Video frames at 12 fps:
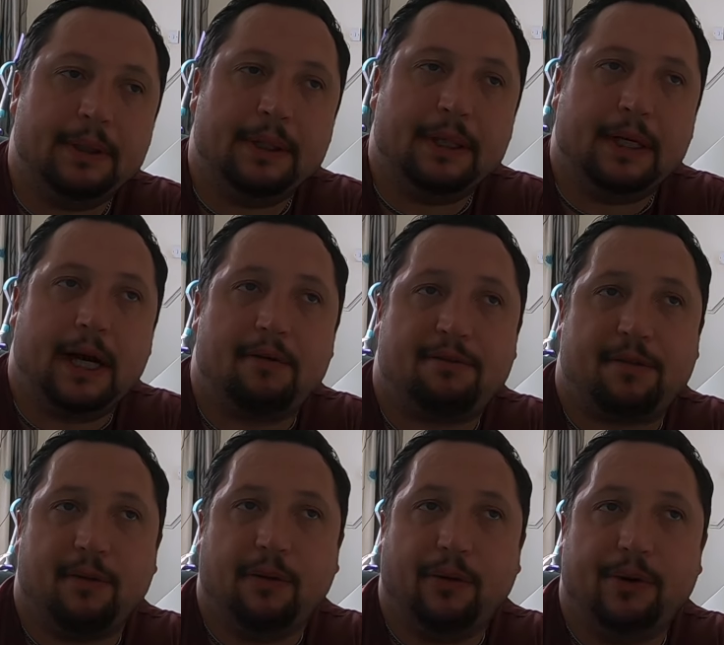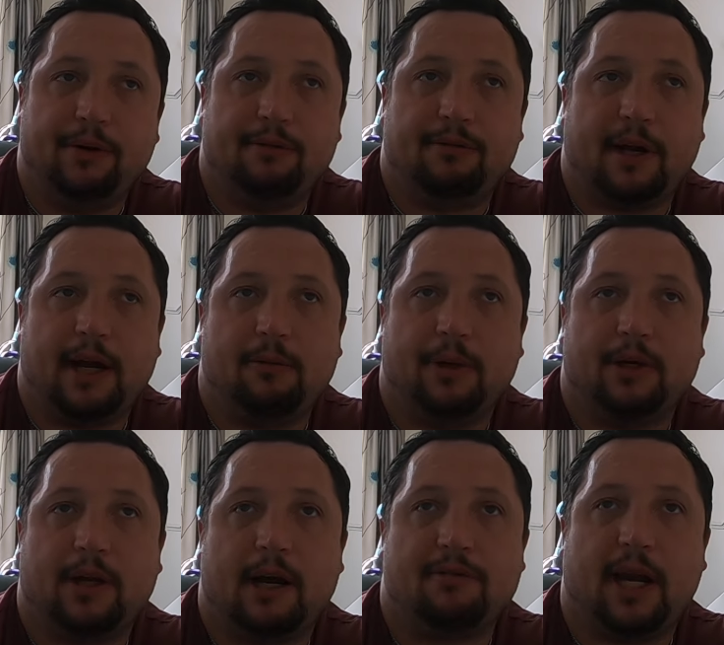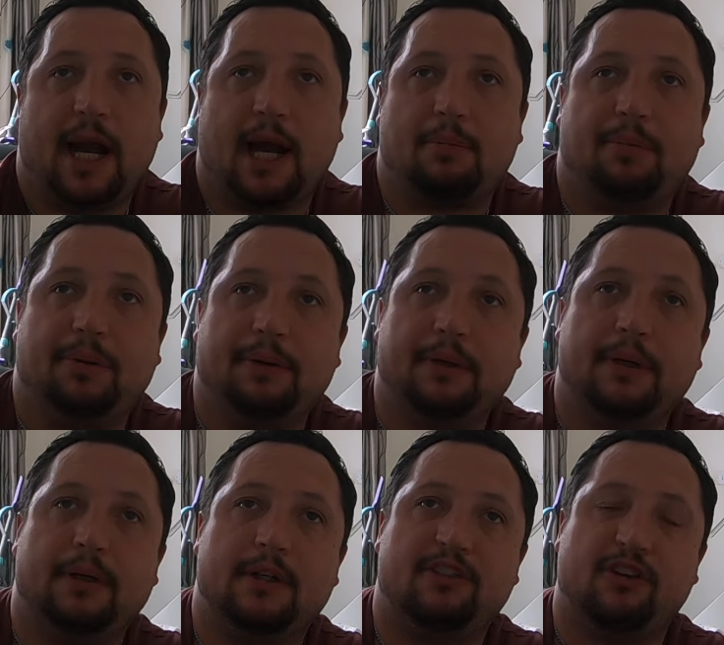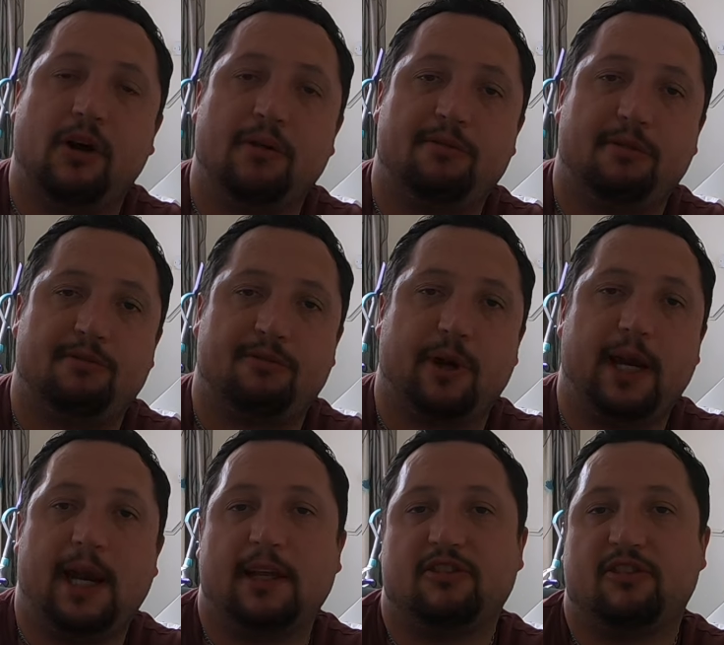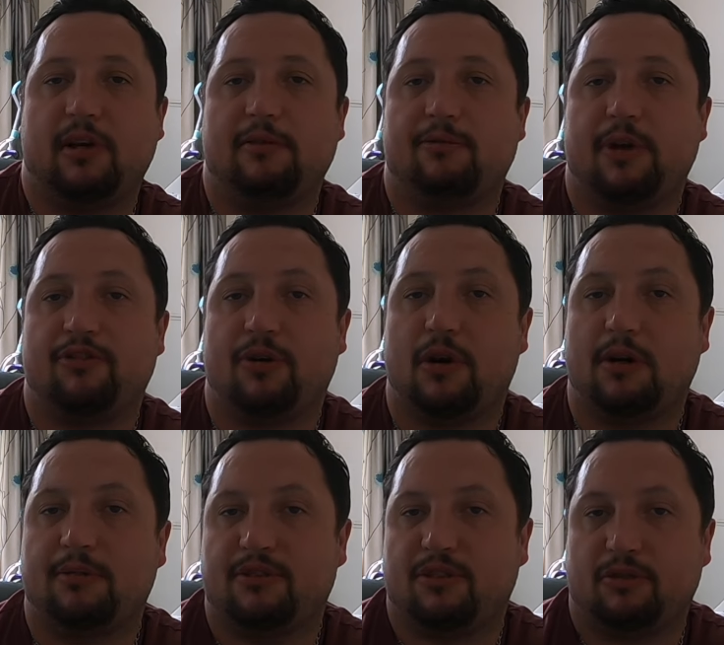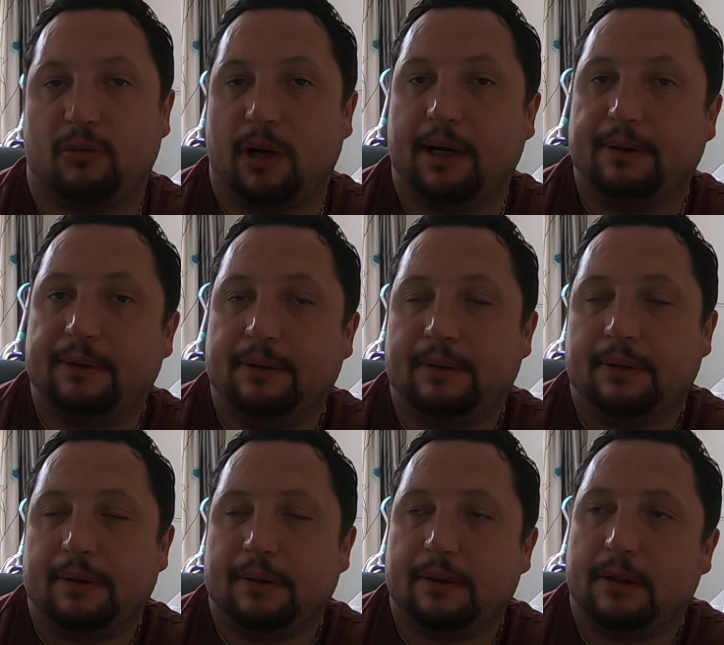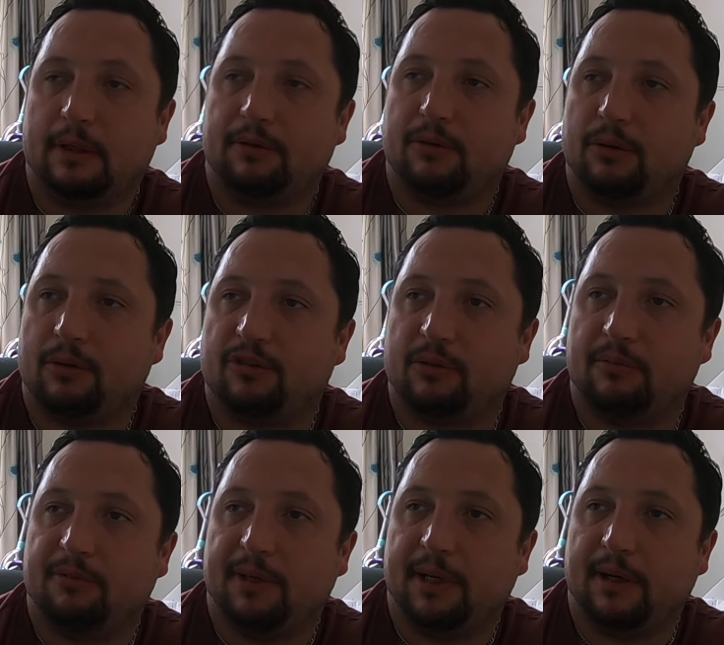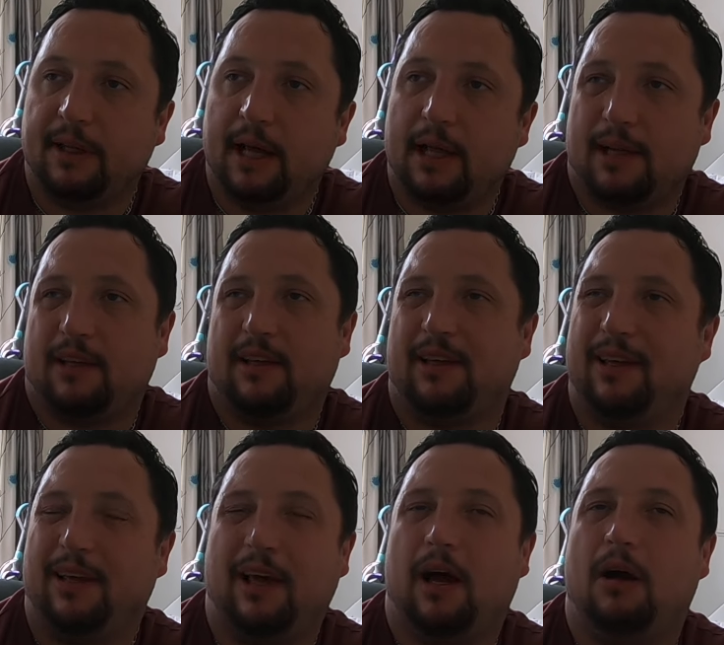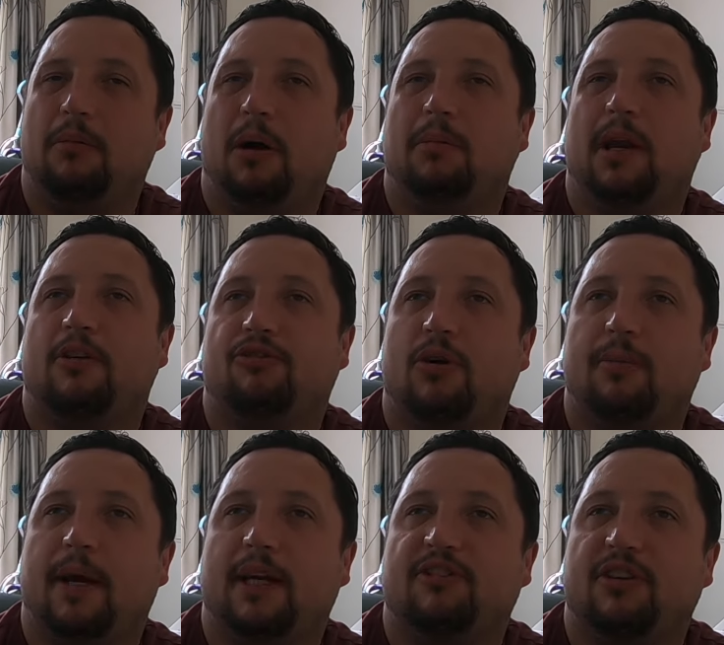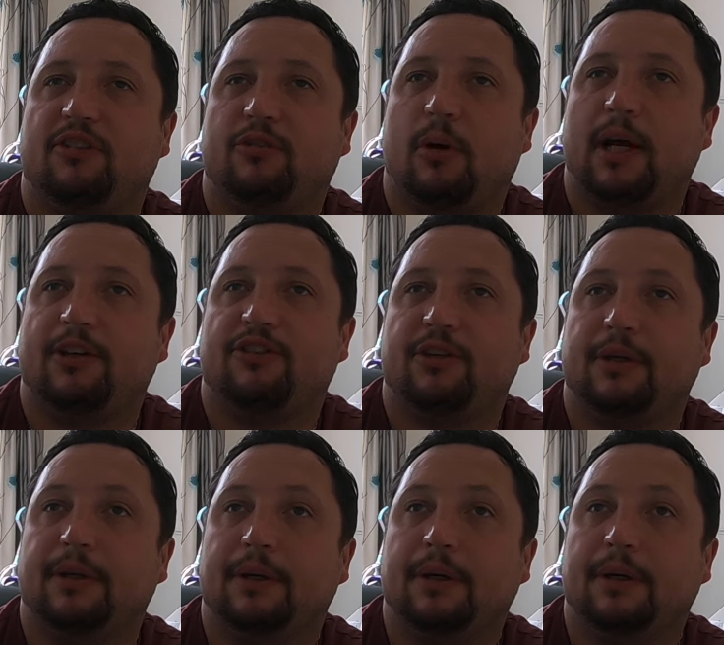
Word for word: I have thought of how we could have an app designed for freelance delivery drivers as well. I thought of something like that. Uh, I'm, I'm going to try and make a situation